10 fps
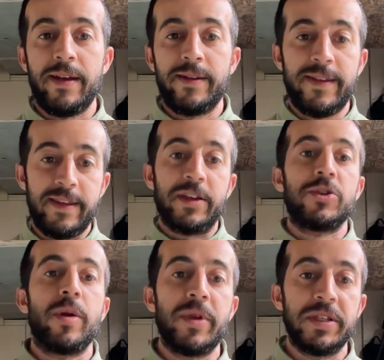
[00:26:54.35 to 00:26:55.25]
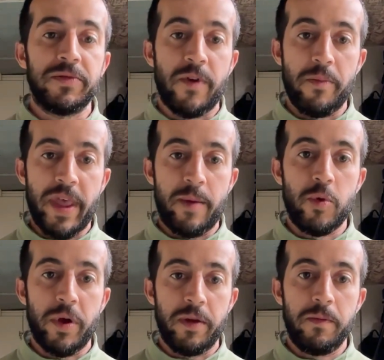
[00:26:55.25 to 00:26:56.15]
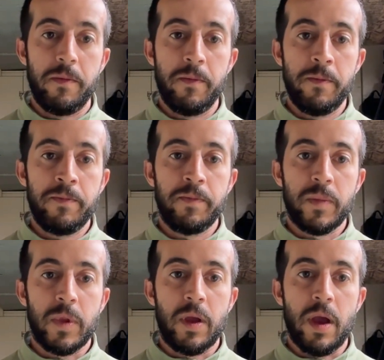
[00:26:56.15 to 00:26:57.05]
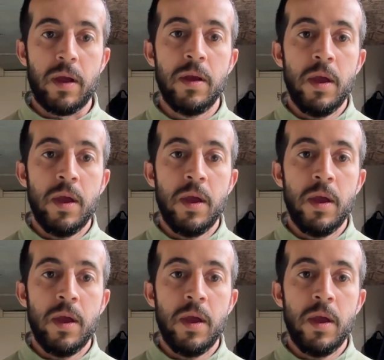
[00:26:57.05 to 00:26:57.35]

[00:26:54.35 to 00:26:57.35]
to the extremities from that point. Okay.